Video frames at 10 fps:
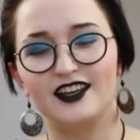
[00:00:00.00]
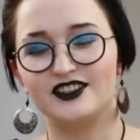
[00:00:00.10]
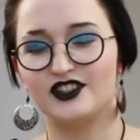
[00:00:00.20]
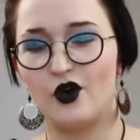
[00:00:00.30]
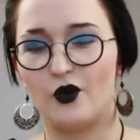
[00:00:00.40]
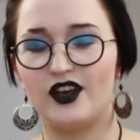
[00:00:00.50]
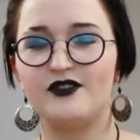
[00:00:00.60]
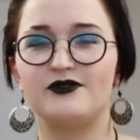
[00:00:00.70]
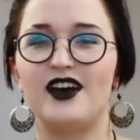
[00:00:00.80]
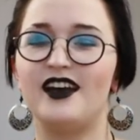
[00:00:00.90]
So
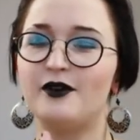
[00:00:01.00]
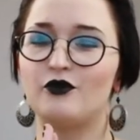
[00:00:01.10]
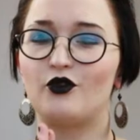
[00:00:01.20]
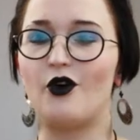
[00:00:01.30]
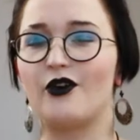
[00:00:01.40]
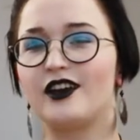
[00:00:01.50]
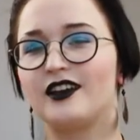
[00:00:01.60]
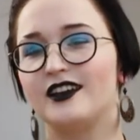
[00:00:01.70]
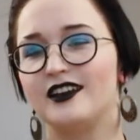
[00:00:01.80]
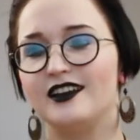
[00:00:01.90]
if I am
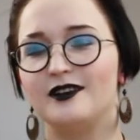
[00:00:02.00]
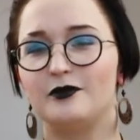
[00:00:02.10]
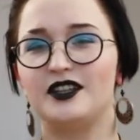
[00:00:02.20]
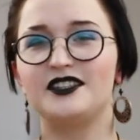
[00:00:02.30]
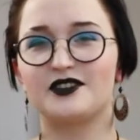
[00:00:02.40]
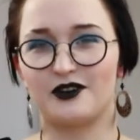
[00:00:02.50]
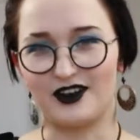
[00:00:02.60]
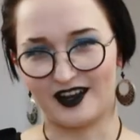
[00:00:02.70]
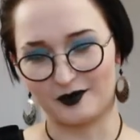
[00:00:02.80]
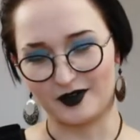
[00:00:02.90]
wrong, please
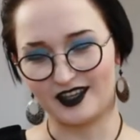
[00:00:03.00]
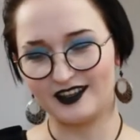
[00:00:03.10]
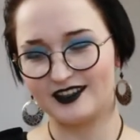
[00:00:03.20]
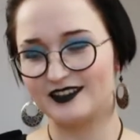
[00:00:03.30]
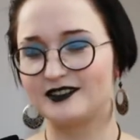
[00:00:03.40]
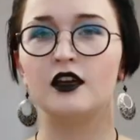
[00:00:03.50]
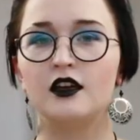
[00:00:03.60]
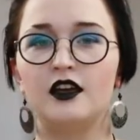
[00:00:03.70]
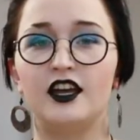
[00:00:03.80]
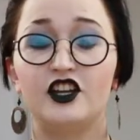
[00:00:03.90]
correct me.
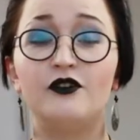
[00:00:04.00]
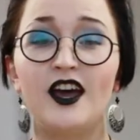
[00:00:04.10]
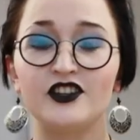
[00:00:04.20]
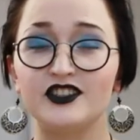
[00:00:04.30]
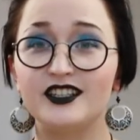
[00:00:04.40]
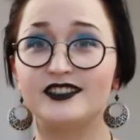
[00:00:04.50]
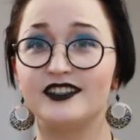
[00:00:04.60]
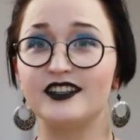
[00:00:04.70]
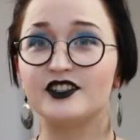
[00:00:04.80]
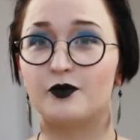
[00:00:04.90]
And you've actually
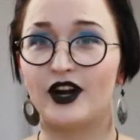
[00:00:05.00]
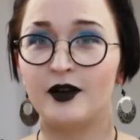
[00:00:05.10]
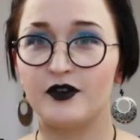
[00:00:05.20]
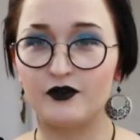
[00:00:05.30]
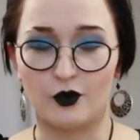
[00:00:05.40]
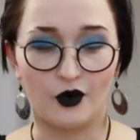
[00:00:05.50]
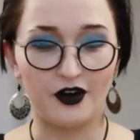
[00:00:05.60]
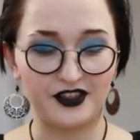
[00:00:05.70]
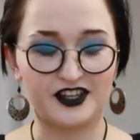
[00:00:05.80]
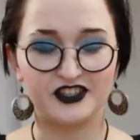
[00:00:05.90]
seen this brand before
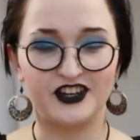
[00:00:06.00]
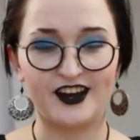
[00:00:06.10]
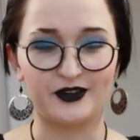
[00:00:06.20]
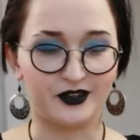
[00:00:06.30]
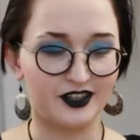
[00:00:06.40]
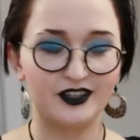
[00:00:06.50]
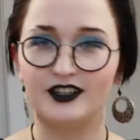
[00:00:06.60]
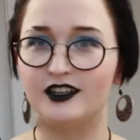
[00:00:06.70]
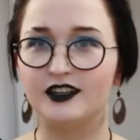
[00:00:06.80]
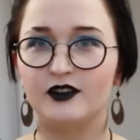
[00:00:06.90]
on this channel.
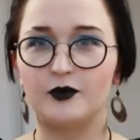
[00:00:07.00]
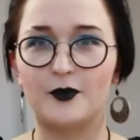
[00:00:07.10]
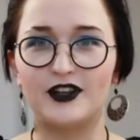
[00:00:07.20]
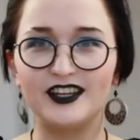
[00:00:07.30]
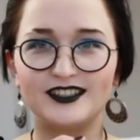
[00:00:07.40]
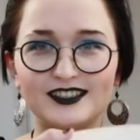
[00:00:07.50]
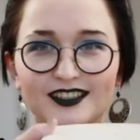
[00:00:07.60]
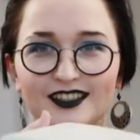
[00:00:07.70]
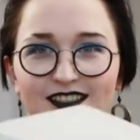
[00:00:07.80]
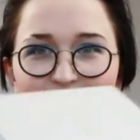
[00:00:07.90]
Remember
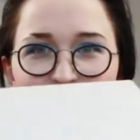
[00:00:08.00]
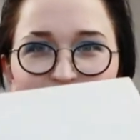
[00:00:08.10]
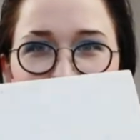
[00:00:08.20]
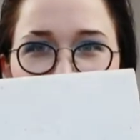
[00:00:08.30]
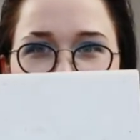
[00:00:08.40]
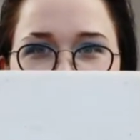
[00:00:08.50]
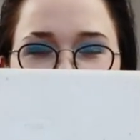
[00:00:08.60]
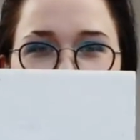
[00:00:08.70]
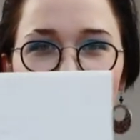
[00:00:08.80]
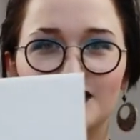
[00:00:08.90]
this?
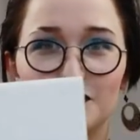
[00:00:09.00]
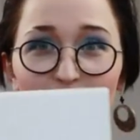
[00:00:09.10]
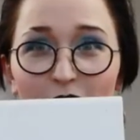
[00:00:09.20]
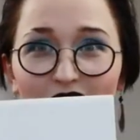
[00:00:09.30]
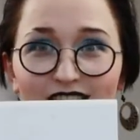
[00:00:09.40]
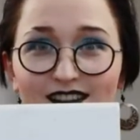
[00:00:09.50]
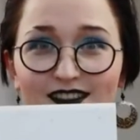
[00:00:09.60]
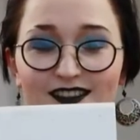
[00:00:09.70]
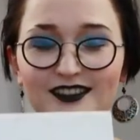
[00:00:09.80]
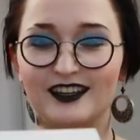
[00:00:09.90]
This white
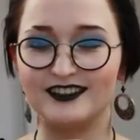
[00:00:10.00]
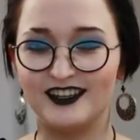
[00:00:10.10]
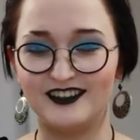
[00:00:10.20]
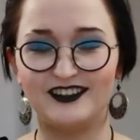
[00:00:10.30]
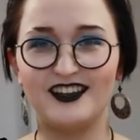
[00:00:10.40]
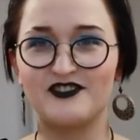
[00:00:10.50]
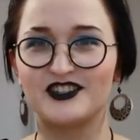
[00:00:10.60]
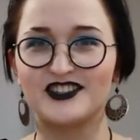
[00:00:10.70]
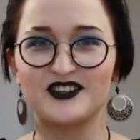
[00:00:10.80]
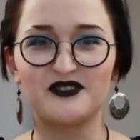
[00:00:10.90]
box that's in
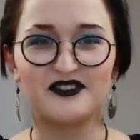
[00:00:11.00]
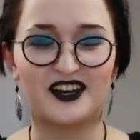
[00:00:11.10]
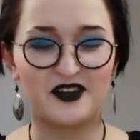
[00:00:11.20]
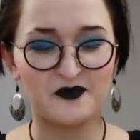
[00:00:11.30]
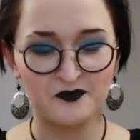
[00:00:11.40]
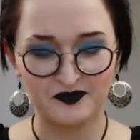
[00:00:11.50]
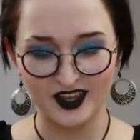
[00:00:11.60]
every single video?